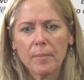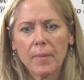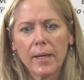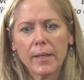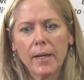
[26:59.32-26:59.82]

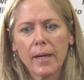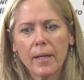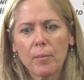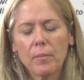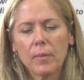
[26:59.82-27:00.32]
And
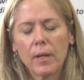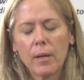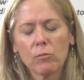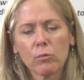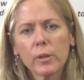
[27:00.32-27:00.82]
I'm
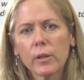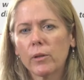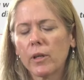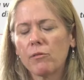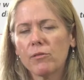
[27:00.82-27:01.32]
really
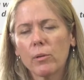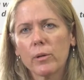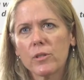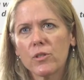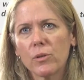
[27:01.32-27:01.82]
looking
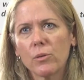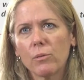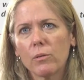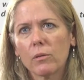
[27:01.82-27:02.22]
forward to